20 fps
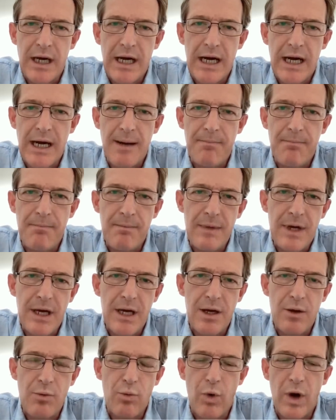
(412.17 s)
um,
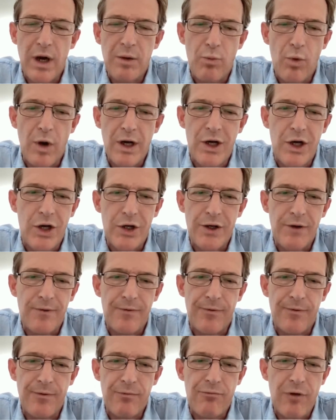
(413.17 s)
one, one could have